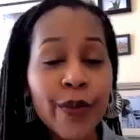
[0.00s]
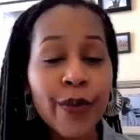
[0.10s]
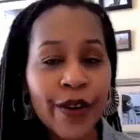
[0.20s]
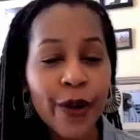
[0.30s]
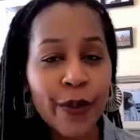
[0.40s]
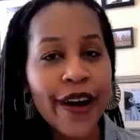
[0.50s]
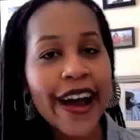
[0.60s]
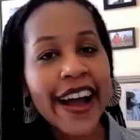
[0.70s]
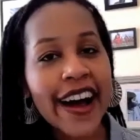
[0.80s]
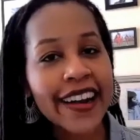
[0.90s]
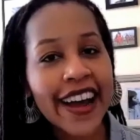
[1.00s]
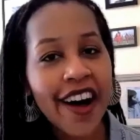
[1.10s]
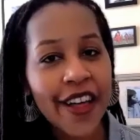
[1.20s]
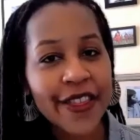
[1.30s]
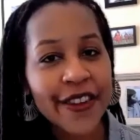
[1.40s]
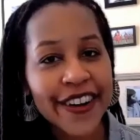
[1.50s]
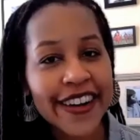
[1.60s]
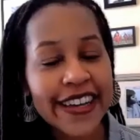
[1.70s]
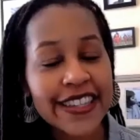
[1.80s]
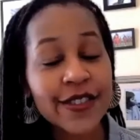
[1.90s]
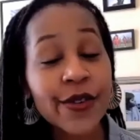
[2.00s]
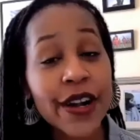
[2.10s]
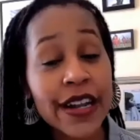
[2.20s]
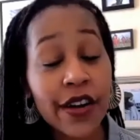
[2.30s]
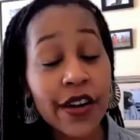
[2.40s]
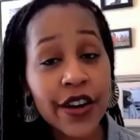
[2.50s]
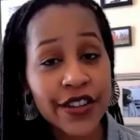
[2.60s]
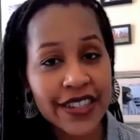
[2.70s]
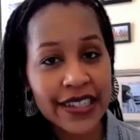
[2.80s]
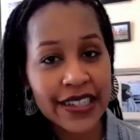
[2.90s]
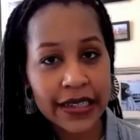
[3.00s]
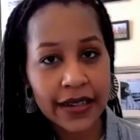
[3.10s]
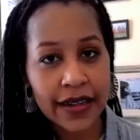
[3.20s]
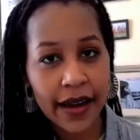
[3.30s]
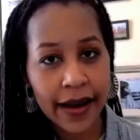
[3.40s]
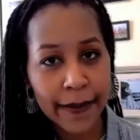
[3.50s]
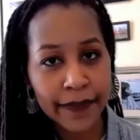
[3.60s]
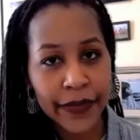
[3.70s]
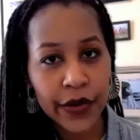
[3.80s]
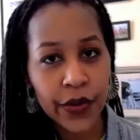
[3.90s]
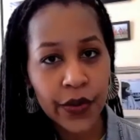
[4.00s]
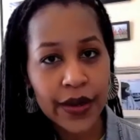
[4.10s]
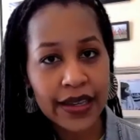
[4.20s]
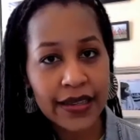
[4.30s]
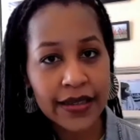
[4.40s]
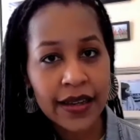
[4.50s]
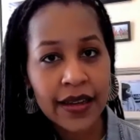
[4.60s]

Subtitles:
iconic author is Zora Neale Hurston, who is